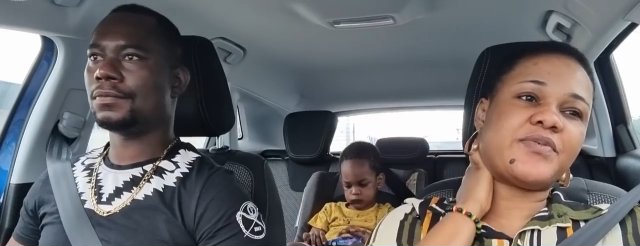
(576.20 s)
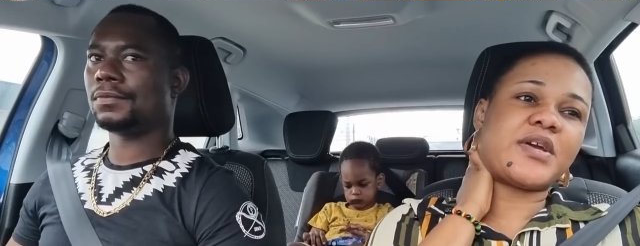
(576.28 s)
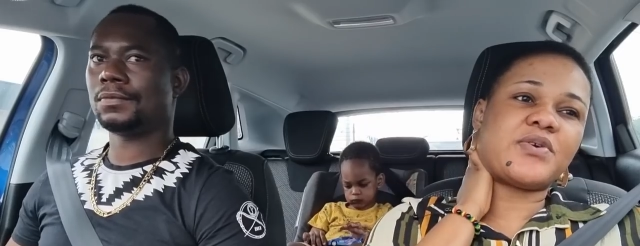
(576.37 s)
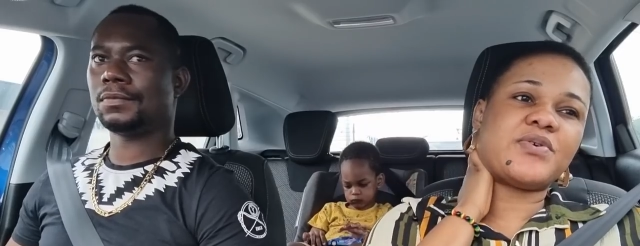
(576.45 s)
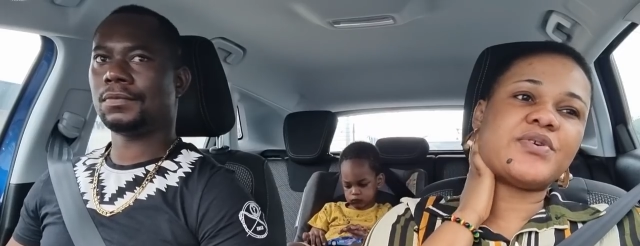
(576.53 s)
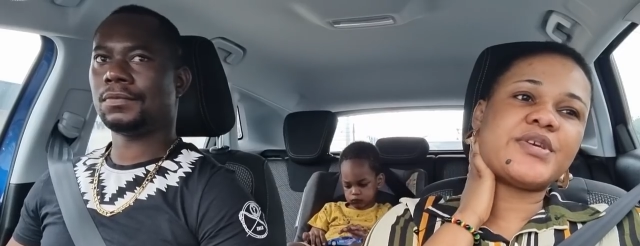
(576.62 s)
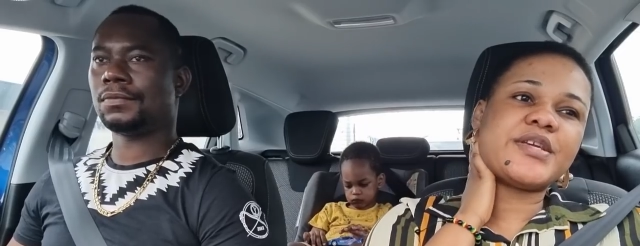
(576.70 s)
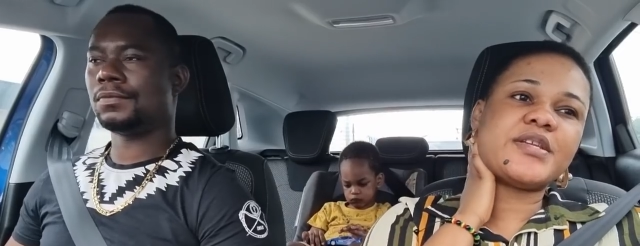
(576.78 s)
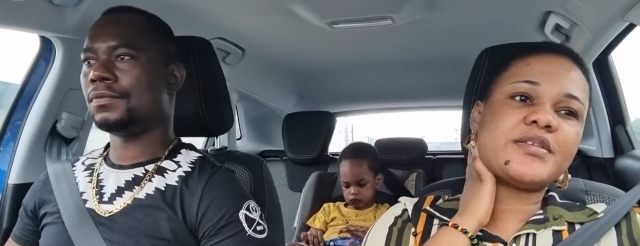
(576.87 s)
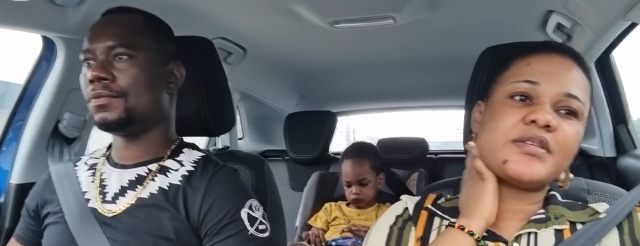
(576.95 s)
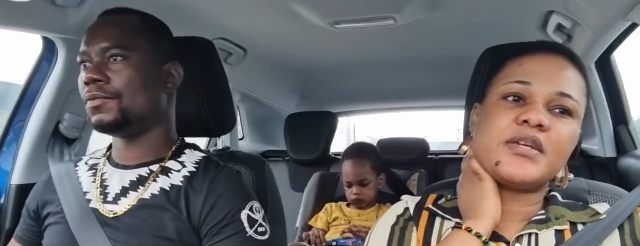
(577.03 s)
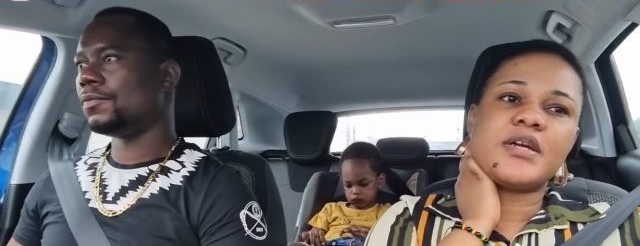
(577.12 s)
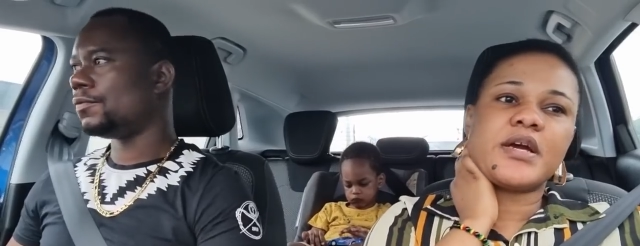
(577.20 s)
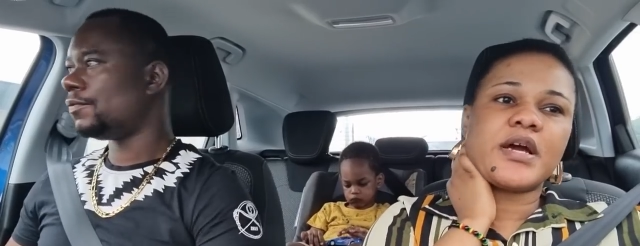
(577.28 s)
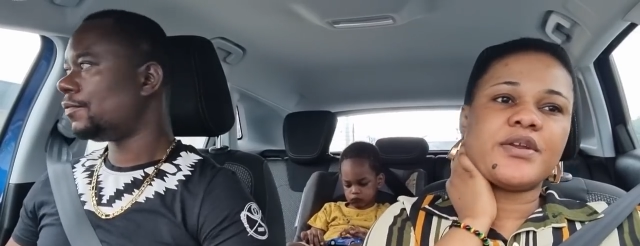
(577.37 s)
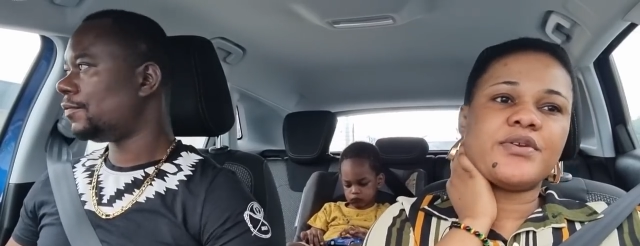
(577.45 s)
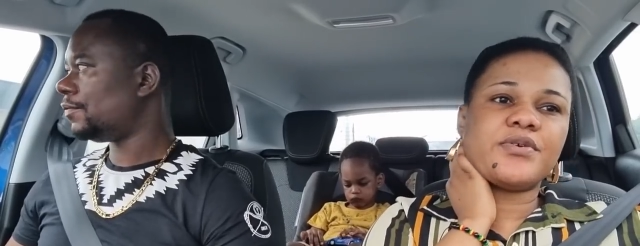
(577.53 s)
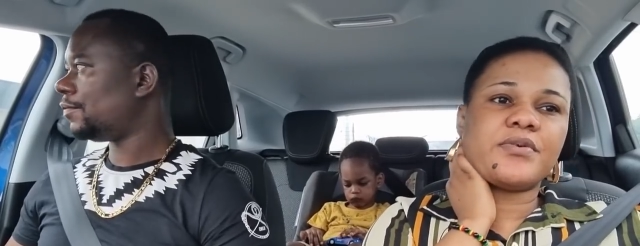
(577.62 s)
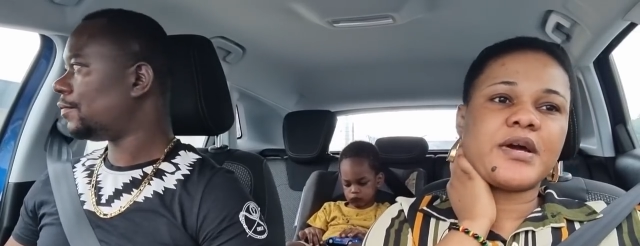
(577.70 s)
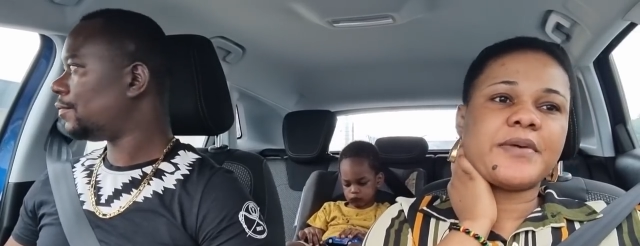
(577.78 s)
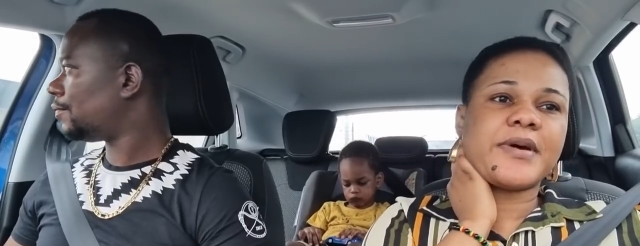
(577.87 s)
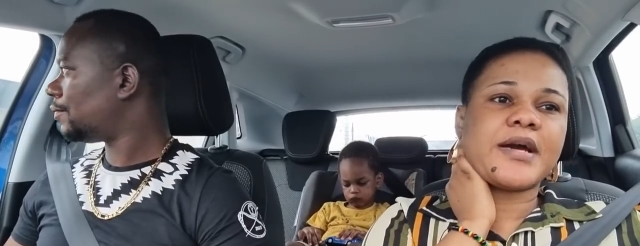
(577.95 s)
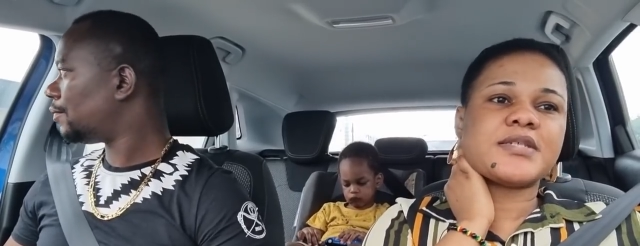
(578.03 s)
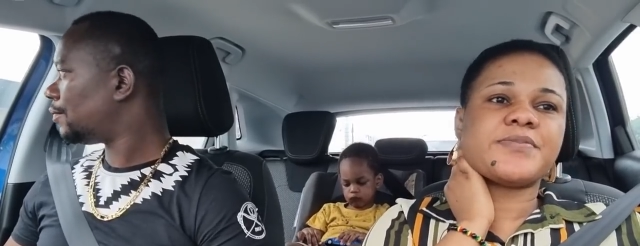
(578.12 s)
Speaker 1: we are going. I don't know why
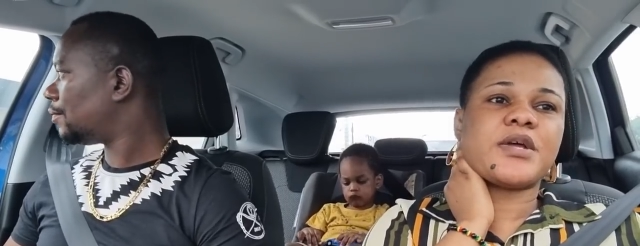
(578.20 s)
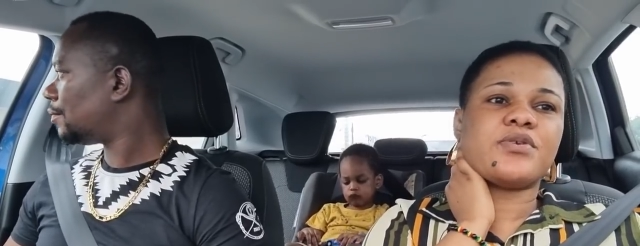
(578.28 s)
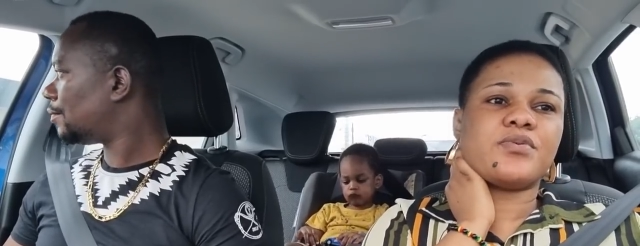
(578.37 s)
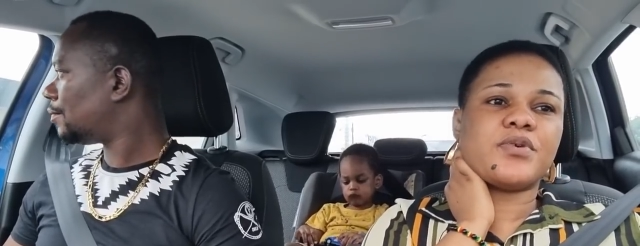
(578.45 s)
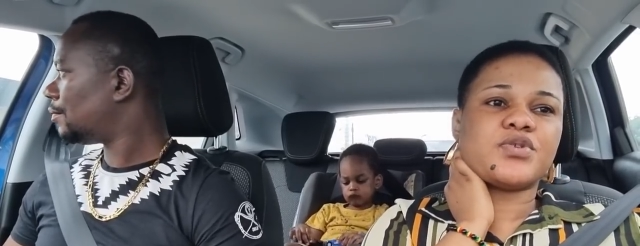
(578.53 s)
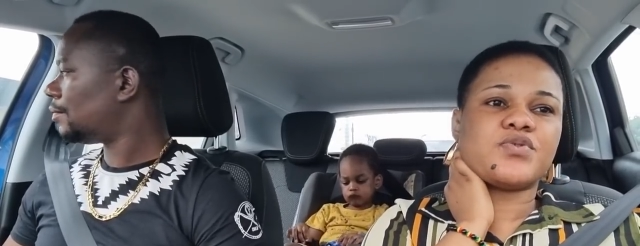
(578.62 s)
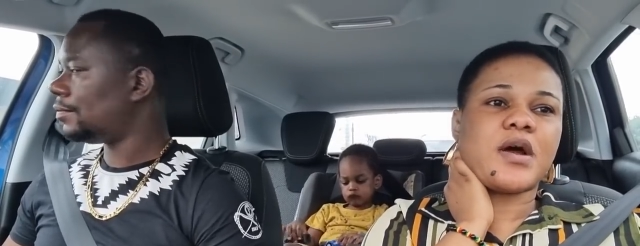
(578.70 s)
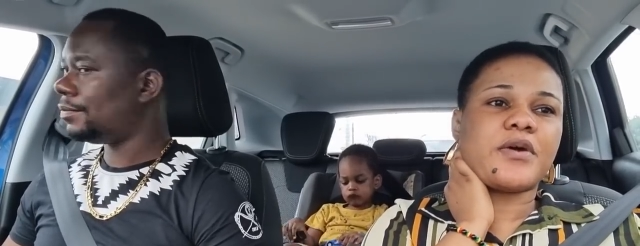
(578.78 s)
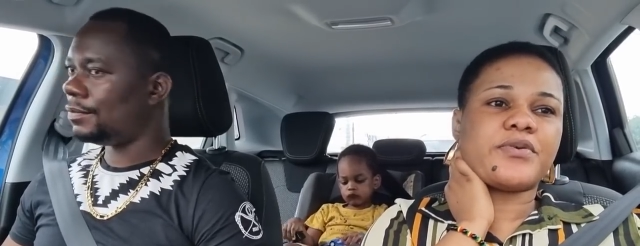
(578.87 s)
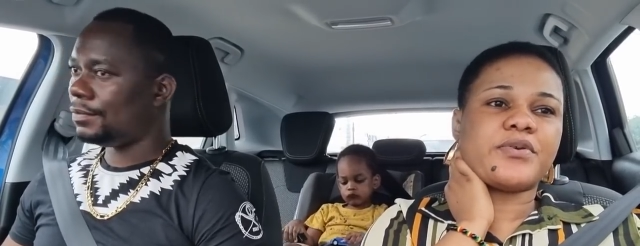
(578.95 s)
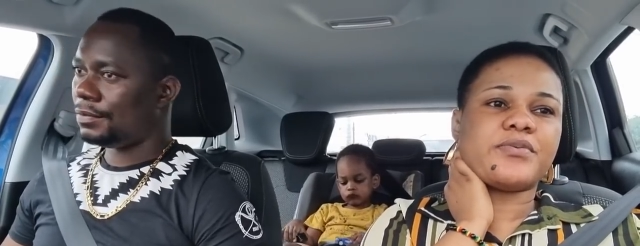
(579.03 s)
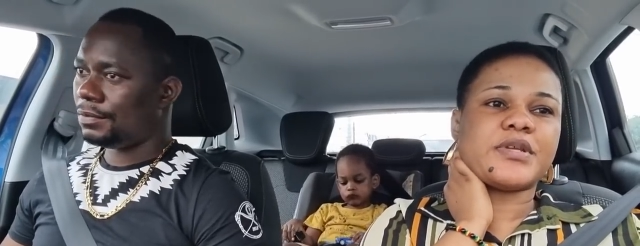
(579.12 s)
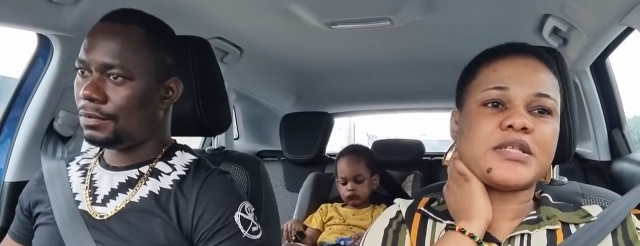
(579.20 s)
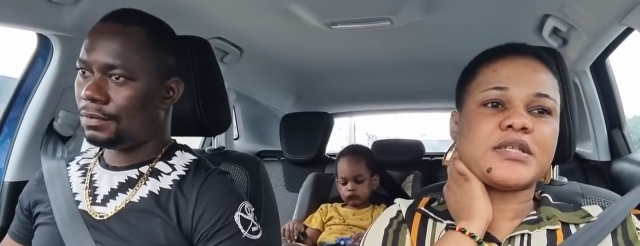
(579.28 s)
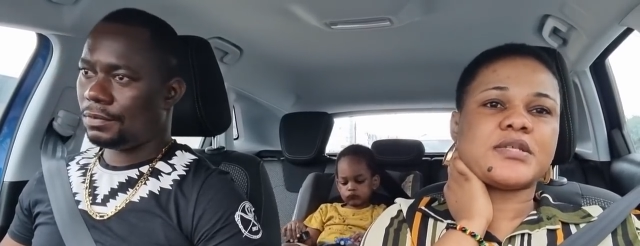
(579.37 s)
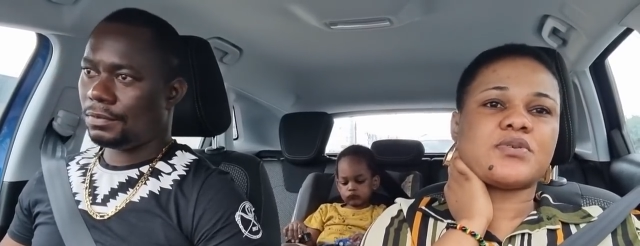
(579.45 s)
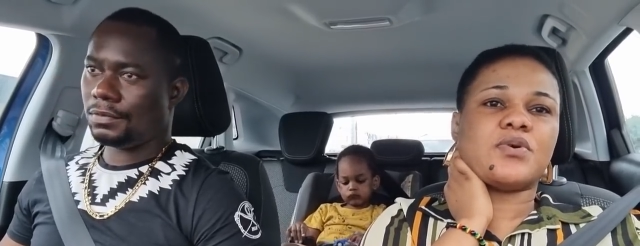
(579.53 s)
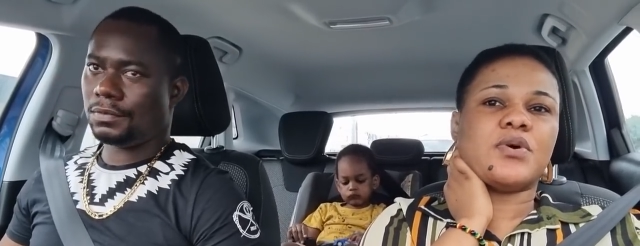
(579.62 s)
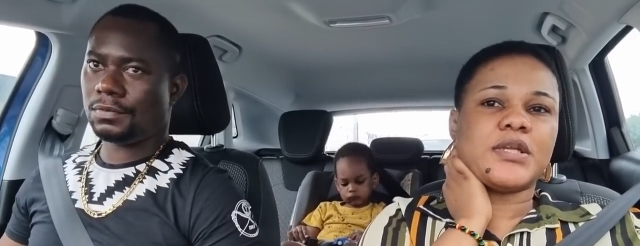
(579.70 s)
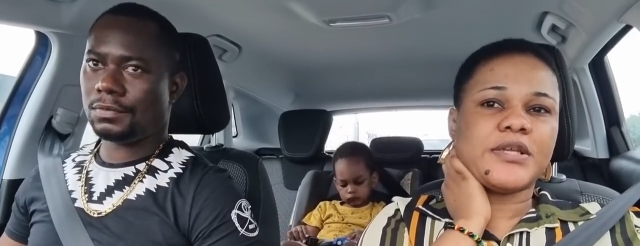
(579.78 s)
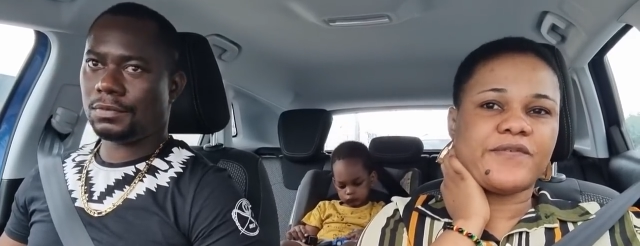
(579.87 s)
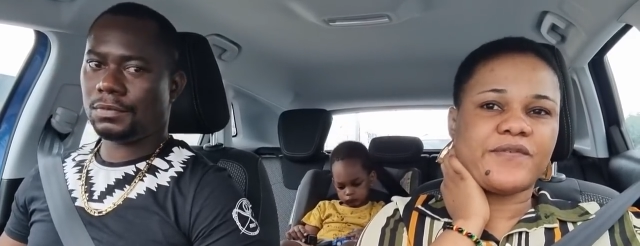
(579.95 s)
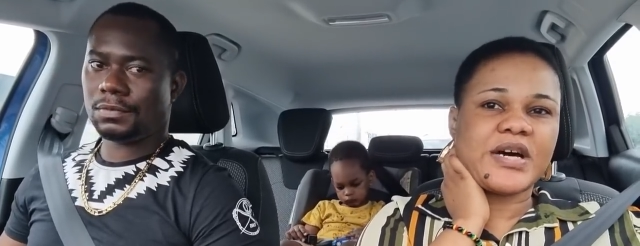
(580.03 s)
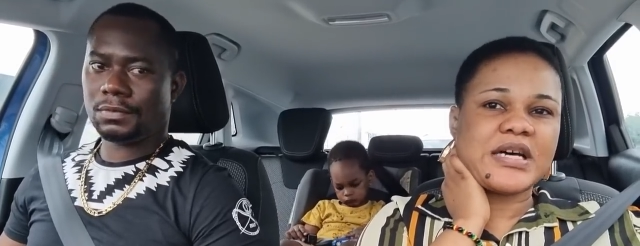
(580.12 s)
my husband don't want to agree with this
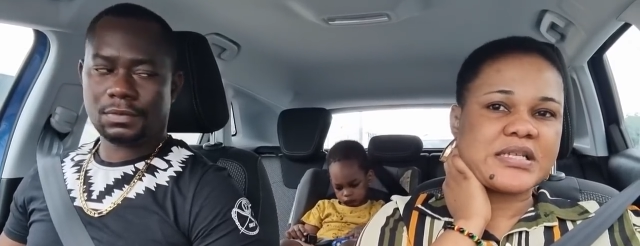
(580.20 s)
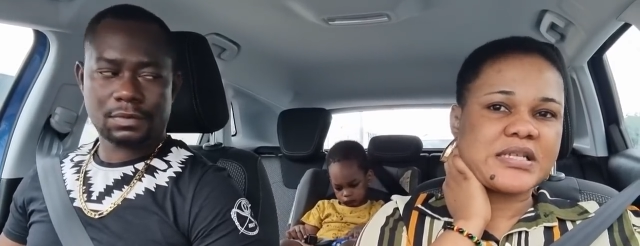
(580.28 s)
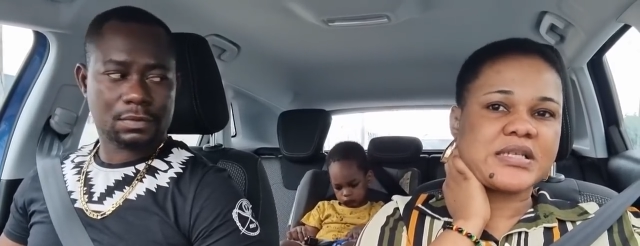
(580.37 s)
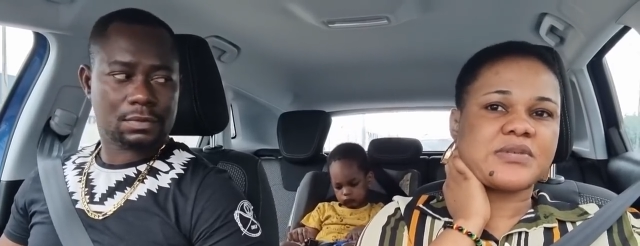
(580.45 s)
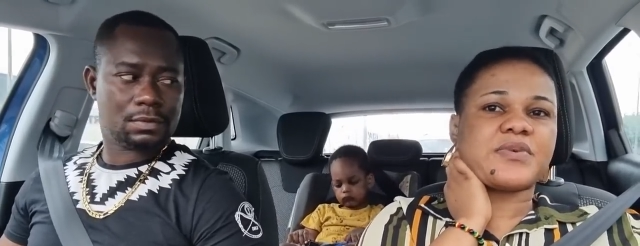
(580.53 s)
OnlyFans.